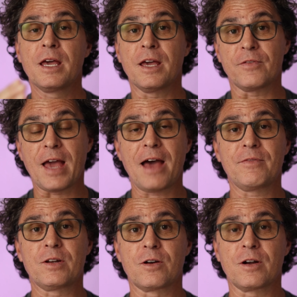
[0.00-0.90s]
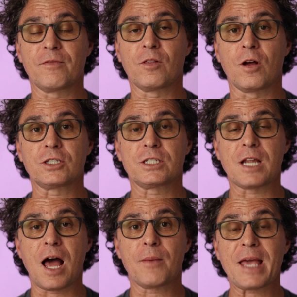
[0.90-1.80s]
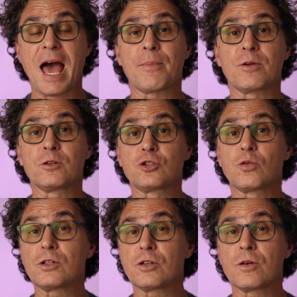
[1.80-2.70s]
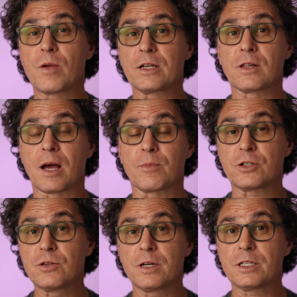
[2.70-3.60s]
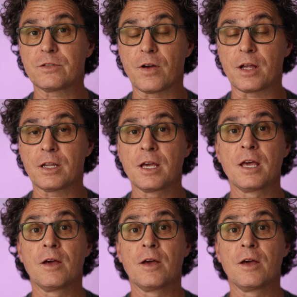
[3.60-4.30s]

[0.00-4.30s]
If you haven't heard, I've launched Stomp Capital Short-Term Rental Opportunities Fund